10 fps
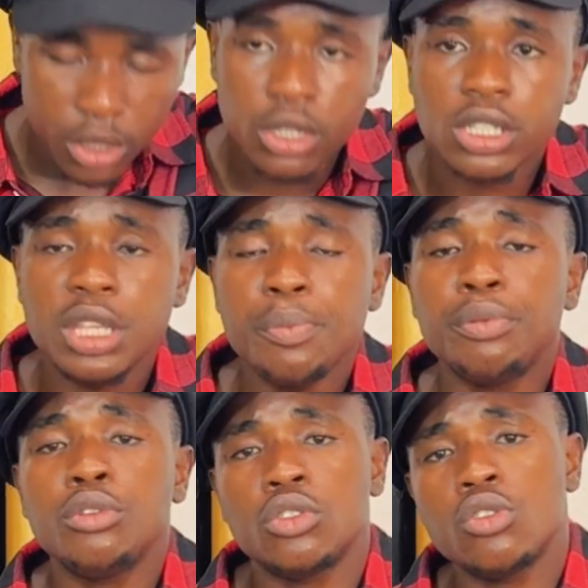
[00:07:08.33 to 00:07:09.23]

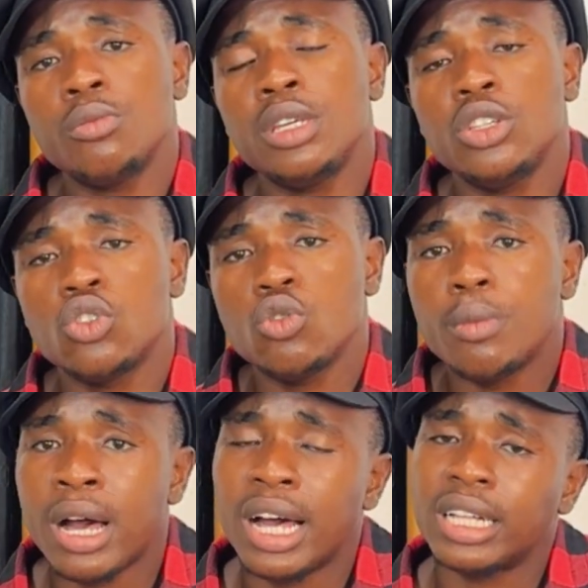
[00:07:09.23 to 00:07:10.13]
Simple zoom in, zoom
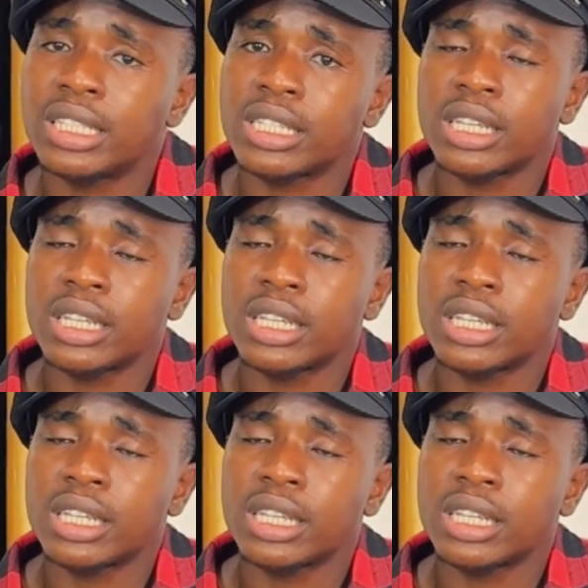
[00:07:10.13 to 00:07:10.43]
out